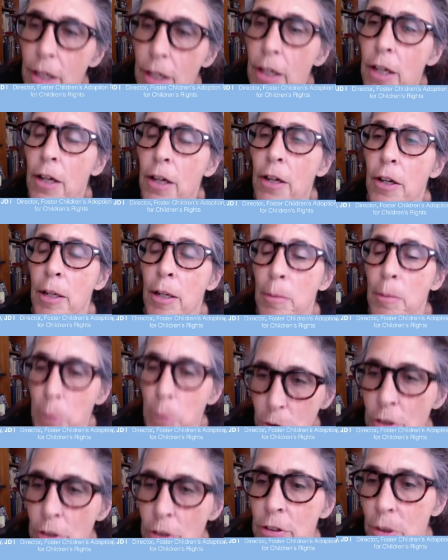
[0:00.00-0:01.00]

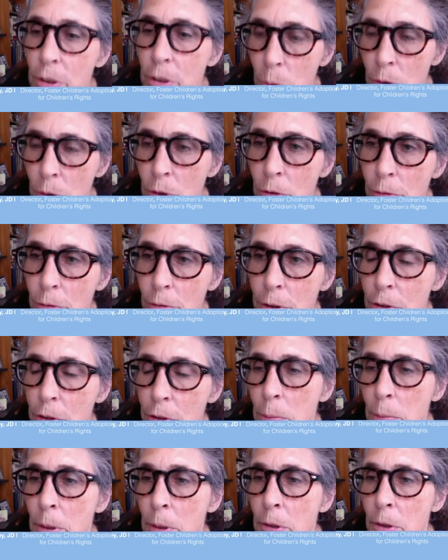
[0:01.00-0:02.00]
emergency order for the
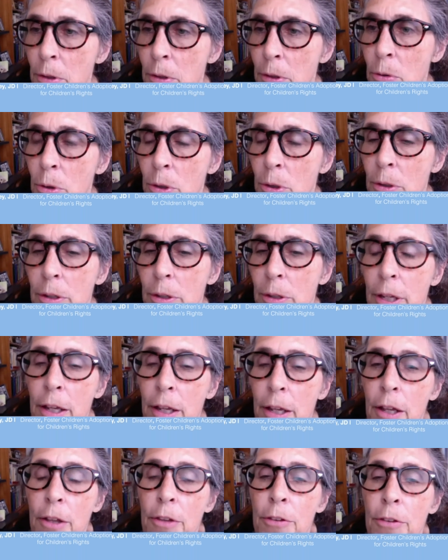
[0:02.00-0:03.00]
Superior Court,
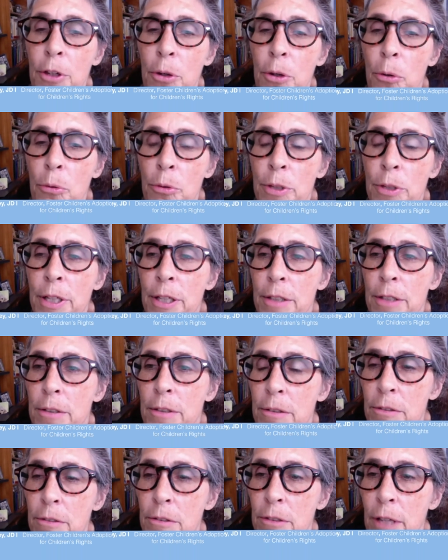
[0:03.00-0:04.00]
the only
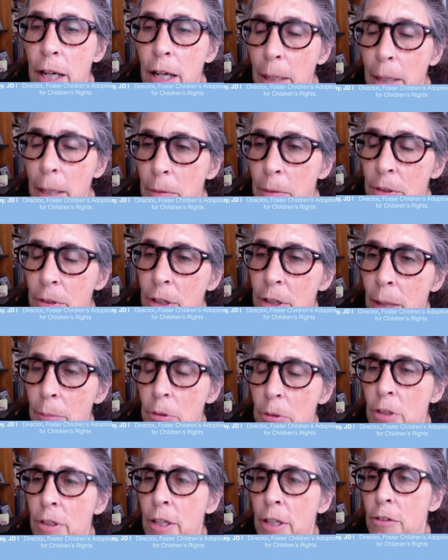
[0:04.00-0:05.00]
type of adoption
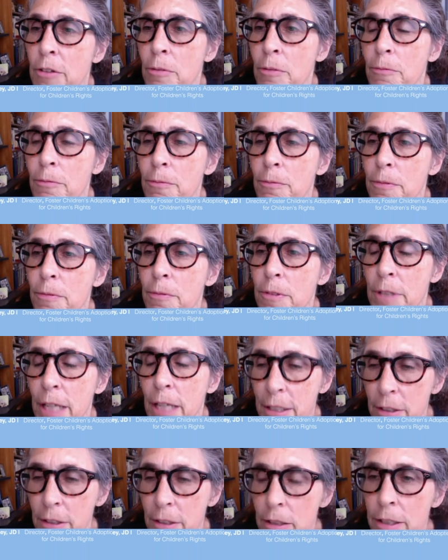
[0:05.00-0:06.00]
that's
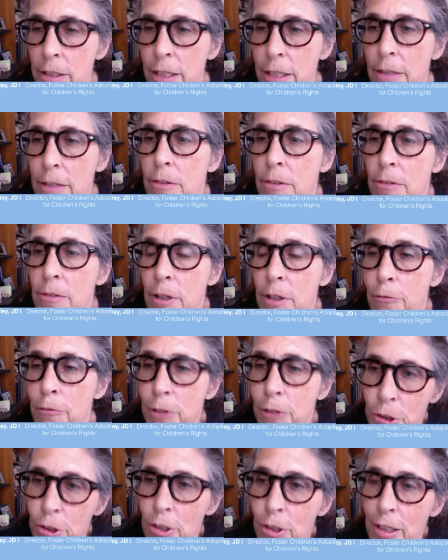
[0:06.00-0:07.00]
technically
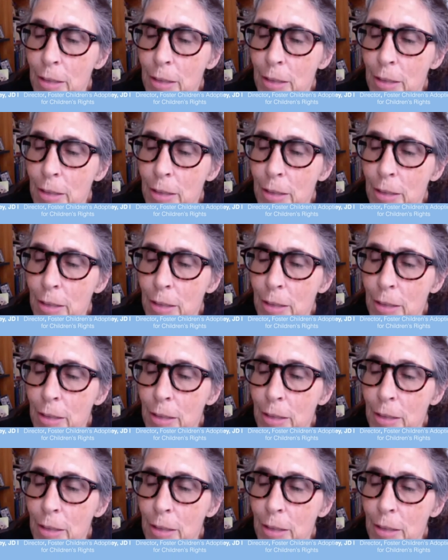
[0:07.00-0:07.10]
officially been